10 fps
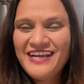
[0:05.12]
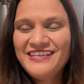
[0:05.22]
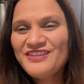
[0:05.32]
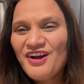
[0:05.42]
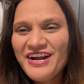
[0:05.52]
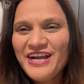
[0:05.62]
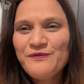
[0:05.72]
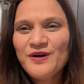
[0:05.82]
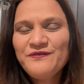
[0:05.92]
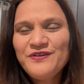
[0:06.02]
friends. All right,
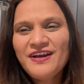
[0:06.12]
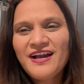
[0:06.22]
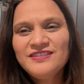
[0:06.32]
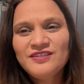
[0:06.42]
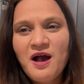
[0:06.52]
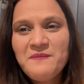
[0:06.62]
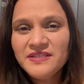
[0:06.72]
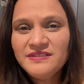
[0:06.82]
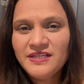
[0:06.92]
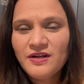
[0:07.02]
one of you guys
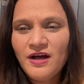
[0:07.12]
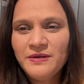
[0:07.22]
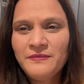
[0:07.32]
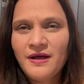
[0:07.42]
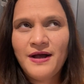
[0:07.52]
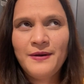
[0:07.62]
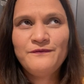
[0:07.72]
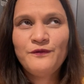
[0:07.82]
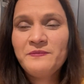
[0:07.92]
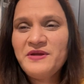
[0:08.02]
commented on
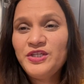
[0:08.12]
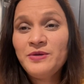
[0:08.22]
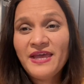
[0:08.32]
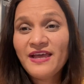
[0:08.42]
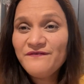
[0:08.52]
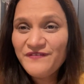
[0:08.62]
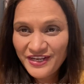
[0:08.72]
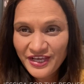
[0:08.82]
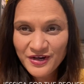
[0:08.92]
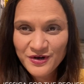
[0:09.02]
for me to make a
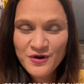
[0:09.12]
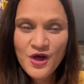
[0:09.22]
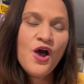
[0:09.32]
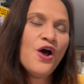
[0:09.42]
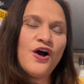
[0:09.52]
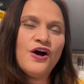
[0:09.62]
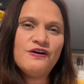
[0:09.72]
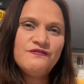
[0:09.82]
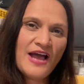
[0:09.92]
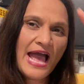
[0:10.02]
video
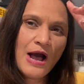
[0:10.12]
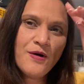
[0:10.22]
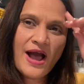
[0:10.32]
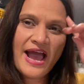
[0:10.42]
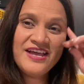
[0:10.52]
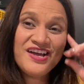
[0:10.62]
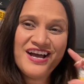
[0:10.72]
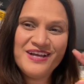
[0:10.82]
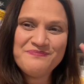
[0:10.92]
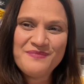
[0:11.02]
of how I
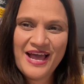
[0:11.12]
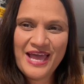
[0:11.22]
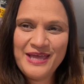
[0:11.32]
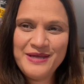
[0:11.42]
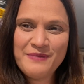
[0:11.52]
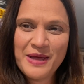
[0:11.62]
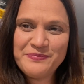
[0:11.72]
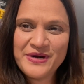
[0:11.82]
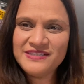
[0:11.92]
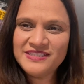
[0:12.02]
cut my
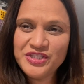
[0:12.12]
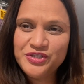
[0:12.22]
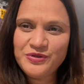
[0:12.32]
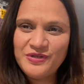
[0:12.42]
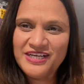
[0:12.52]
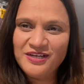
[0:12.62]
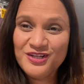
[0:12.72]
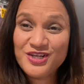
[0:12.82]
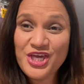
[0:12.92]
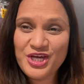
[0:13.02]
bricks into
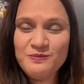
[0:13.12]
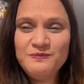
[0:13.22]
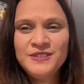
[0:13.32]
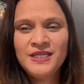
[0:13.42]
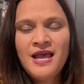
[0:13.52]
little cubes